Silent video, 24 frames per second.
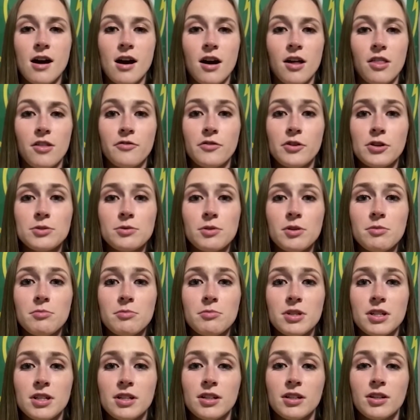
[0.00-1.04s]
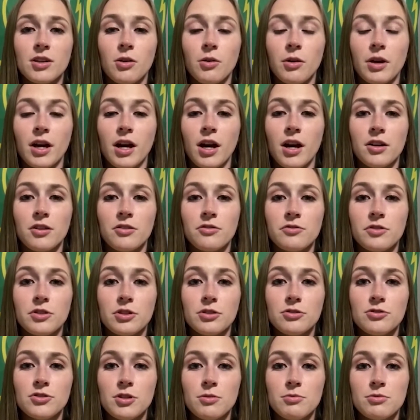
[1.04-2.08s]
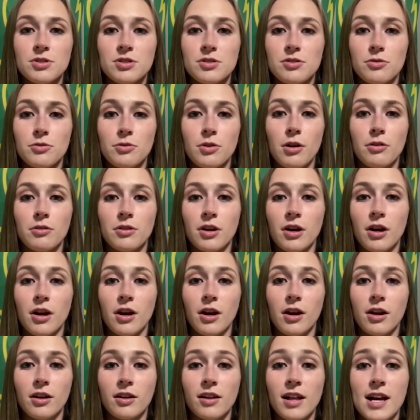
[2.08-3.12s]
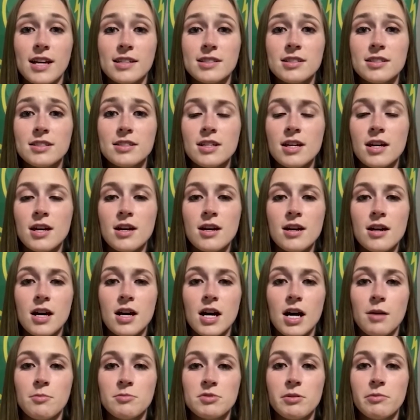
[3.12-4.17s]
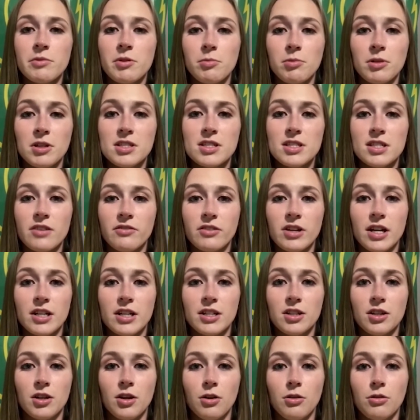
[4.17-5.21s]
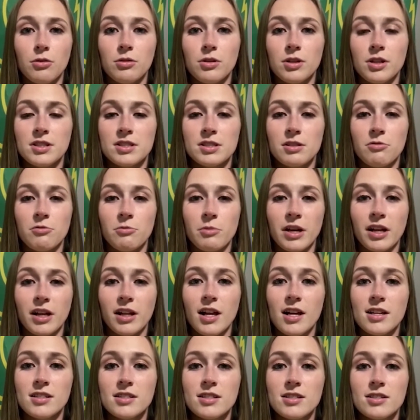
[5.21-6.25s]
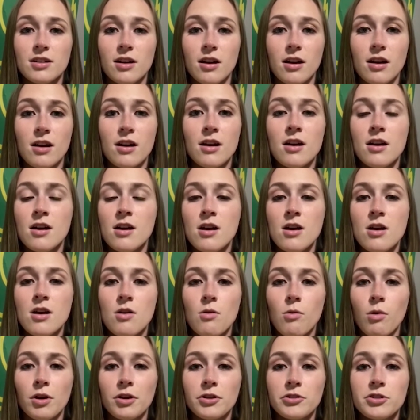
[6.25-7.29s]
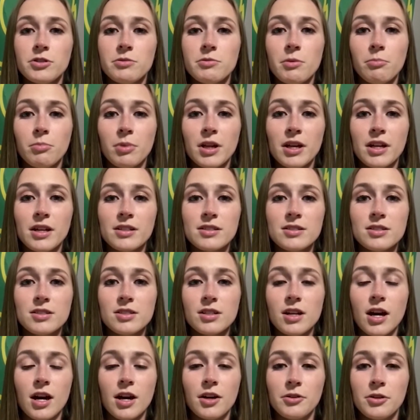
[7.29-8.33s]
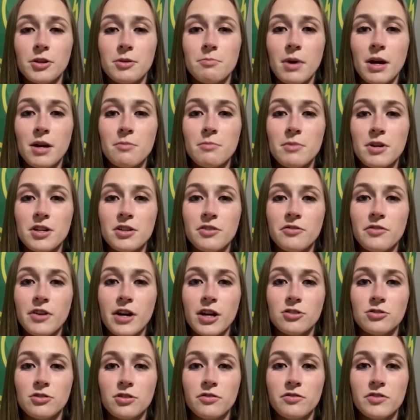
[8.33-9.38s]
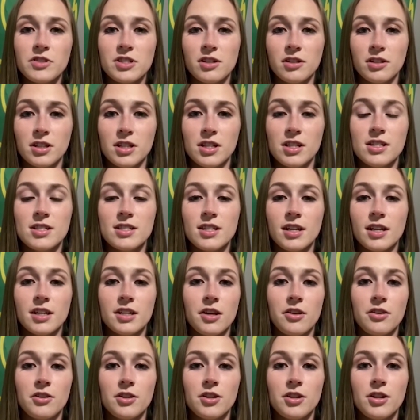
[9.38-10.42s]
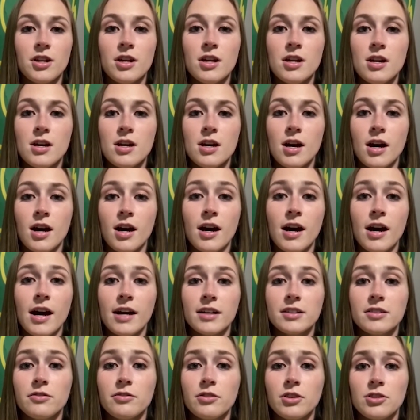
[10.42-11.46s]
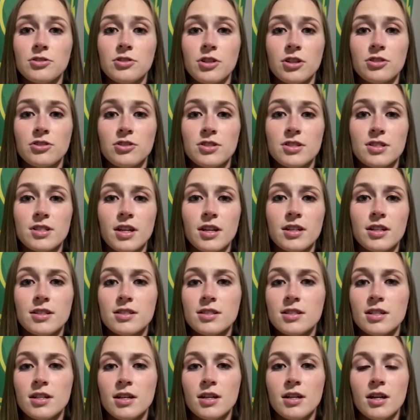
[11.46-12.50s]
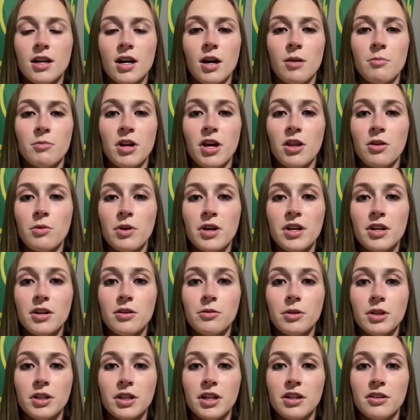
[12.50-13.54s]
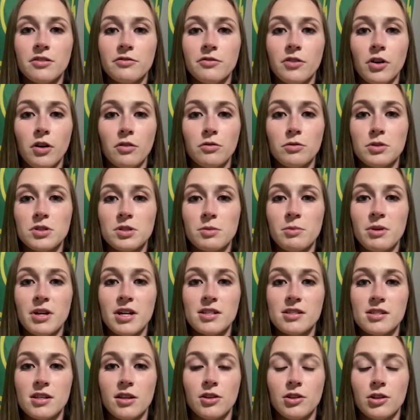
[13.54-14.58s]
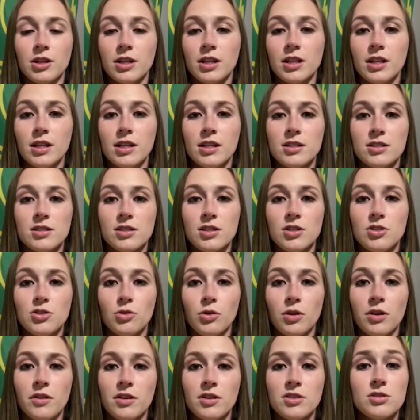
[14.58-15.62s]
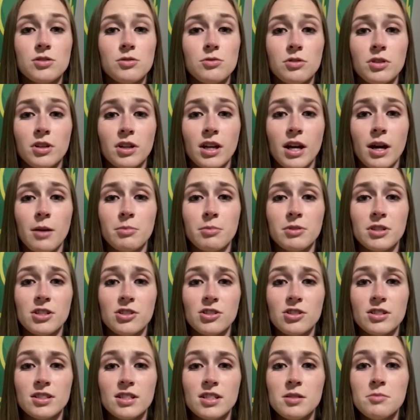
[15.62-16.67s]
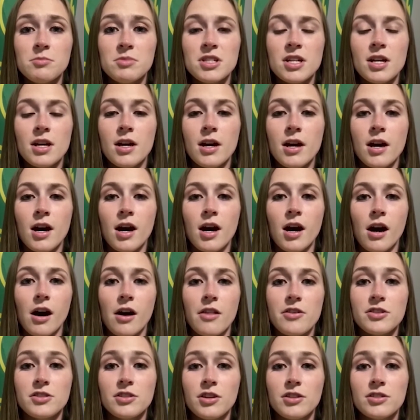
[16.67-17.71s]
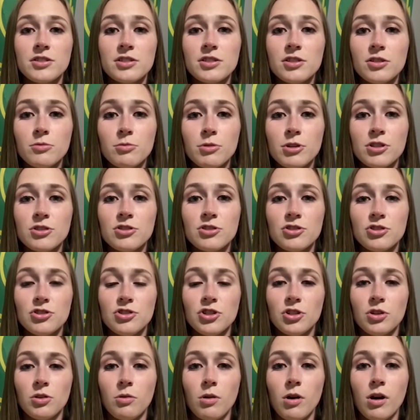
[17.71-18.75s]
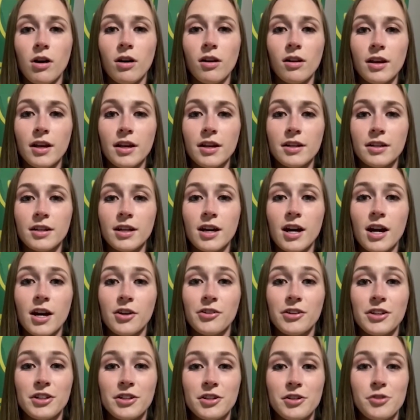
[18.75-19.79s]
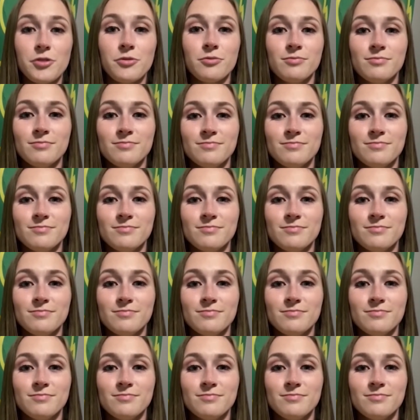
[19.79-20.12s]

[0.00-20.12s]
The first one being going on field trips throughout our classes. Some of the places I've gotten to go in some of my classes are water treatment plants, concrete pipe manufacturing facilities, and other active construction sites. Another way to really get involved with some hands-on learning is to join the student competition teams. These are steel bridge, geowall, and concrete canoe.